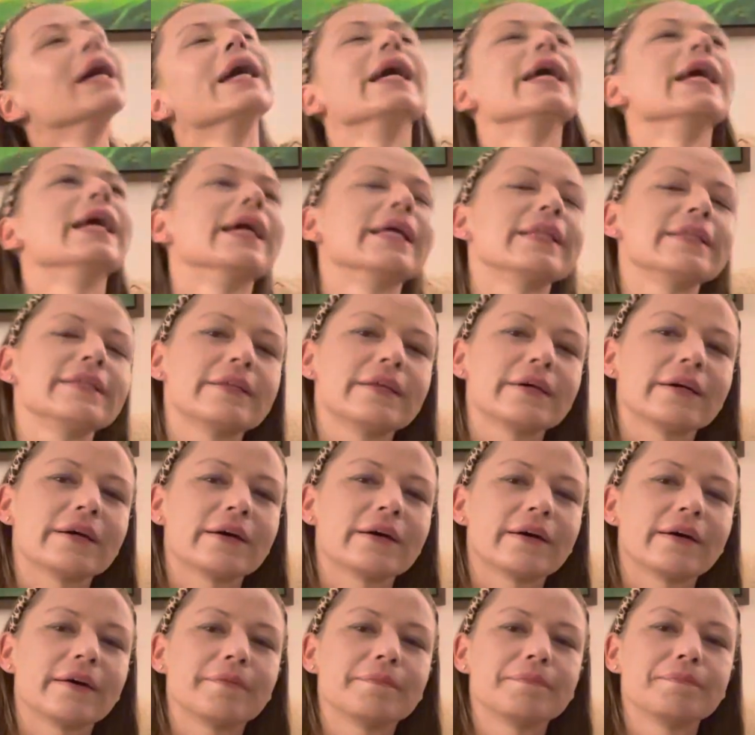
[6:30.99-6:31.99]

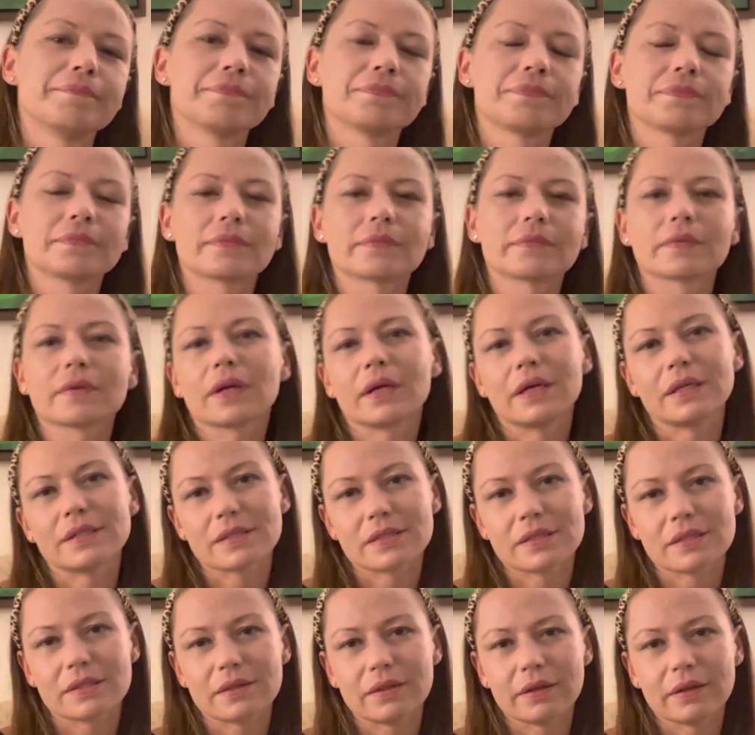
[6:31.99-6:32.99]
And it
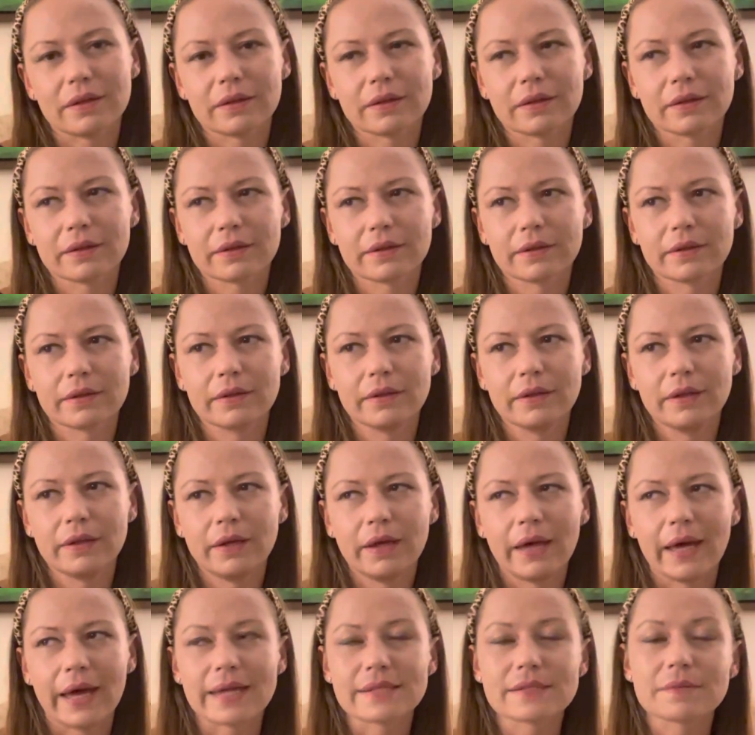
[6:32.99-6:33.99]

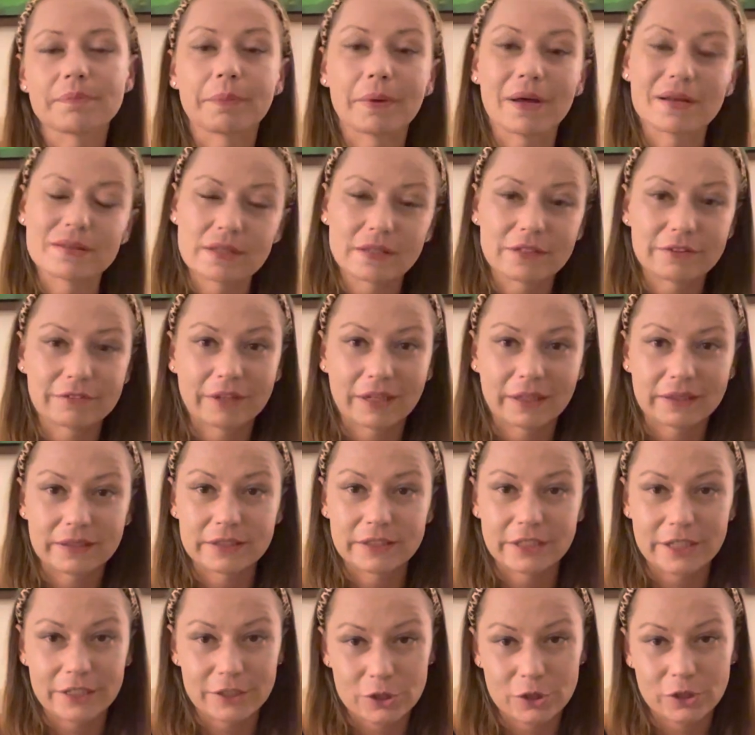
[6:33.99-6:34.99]
has a positive
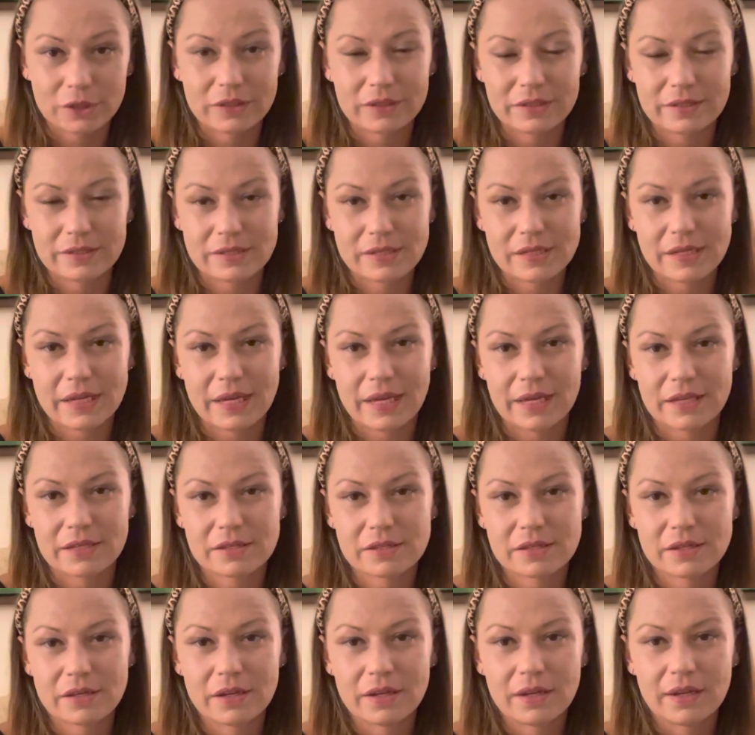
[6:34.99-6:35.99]
connotation in this case.